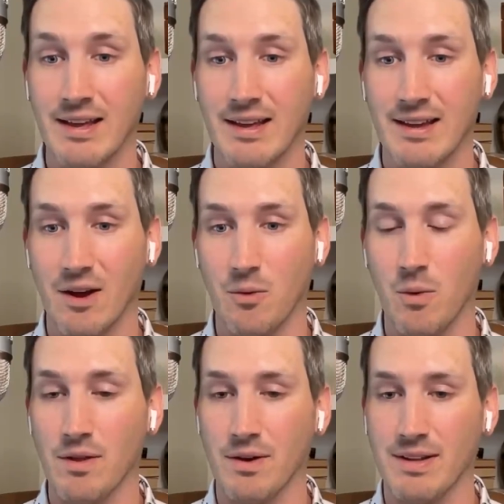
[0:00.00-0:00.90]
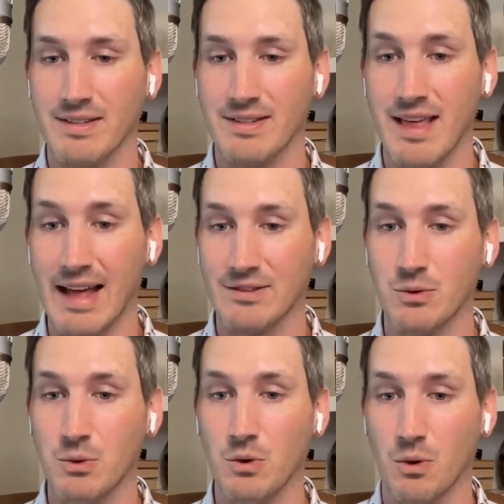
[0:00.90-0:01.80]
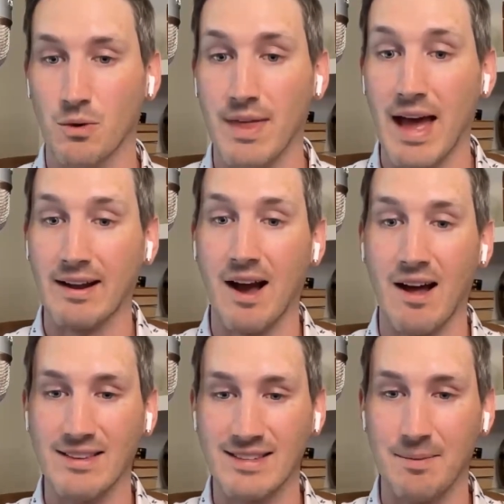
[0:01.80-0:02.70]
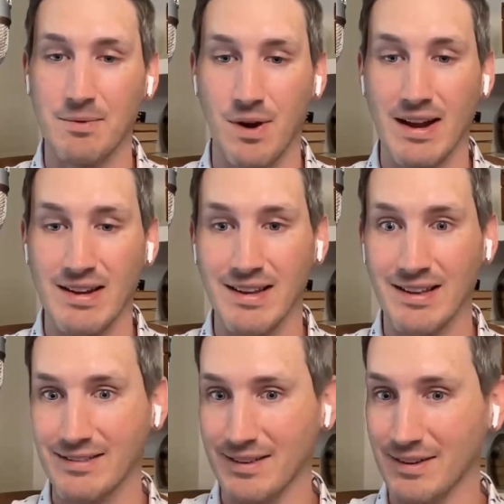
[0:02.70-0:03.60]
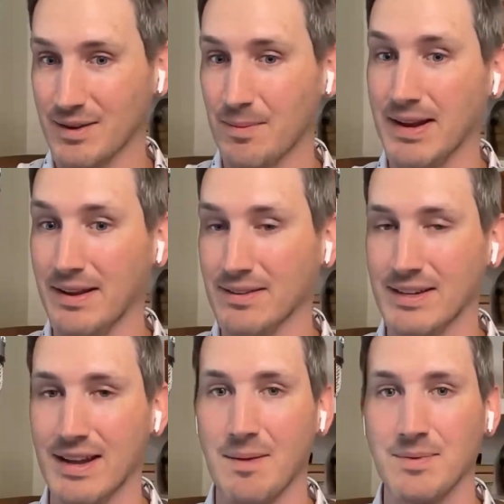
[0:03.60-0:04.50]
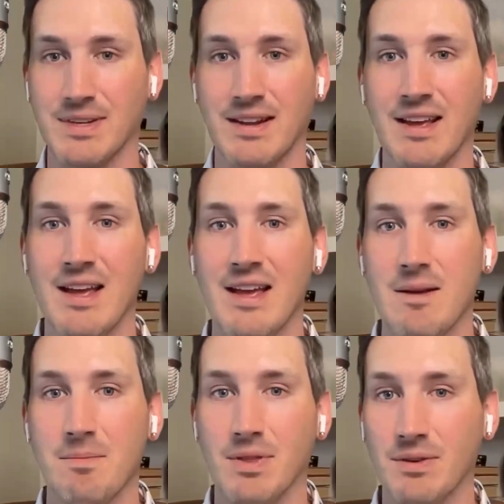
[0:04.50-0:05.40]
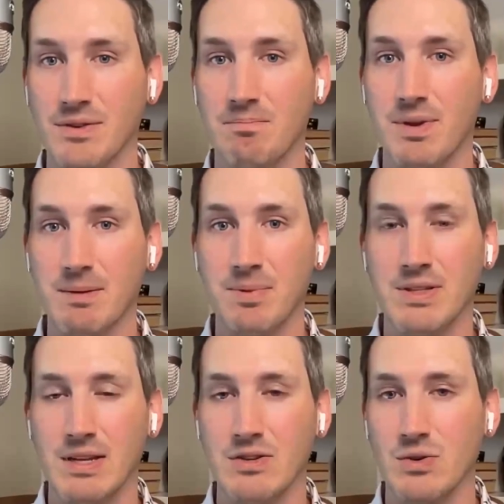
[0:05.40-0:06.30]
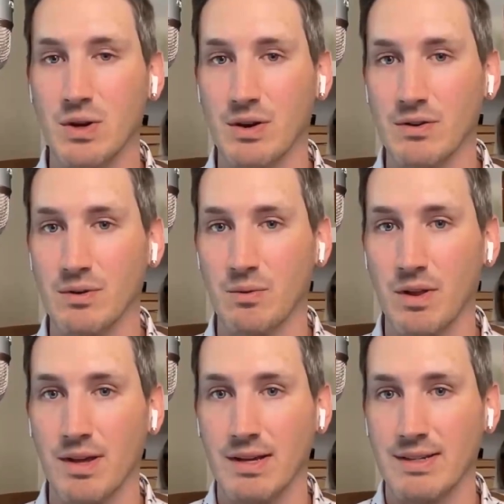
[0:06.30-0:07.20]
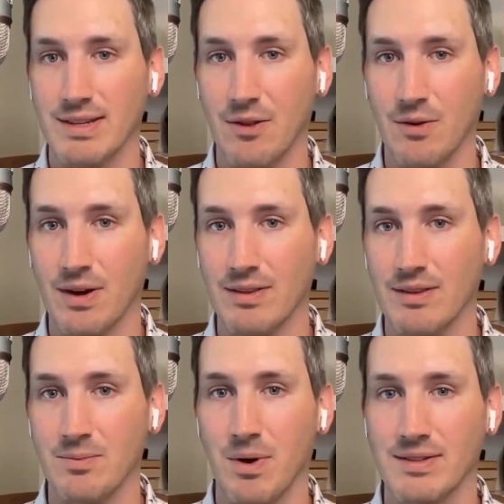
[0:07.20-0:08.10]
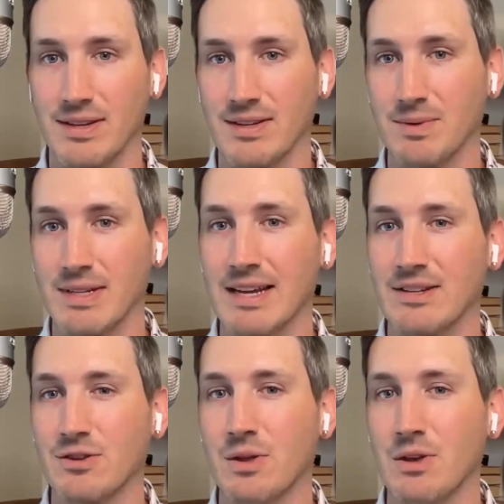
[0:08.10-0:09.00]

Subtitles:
whether it's that tool or that concept or idea and, somebody else adopts it, but there's big potential here to really accelerate this process. But take us through